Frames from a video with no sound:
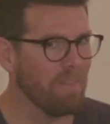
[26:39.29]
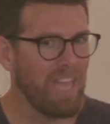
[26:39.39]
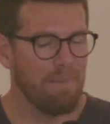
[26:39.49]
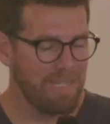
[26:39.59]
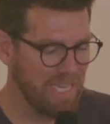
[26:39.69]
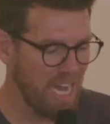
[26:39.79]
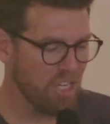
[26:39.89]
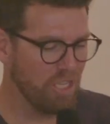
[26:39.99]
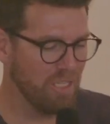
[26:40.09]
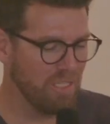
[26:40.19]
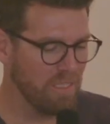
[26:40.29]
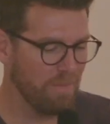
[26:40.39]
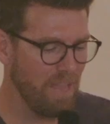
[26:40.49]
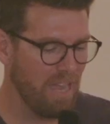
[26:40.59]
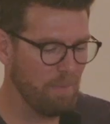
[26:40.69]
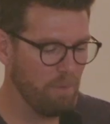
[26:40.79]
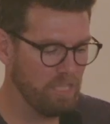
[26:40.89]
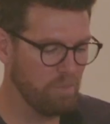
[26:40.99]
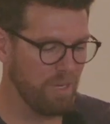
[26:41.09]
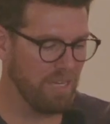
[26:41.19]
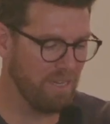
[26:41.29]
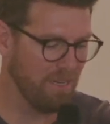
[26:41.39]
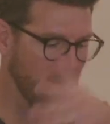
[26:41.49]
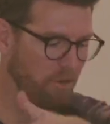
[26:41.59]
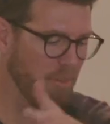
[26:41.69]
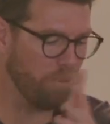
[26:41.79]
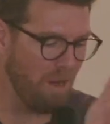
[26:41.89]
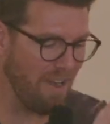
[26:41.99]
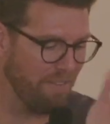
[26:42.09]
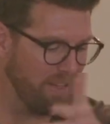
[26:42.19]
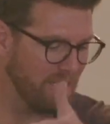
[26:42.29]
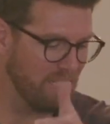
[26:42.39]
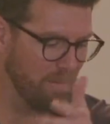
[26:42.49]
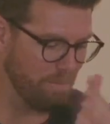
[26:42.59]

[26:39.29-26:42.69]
Lamentations was written during the prophets,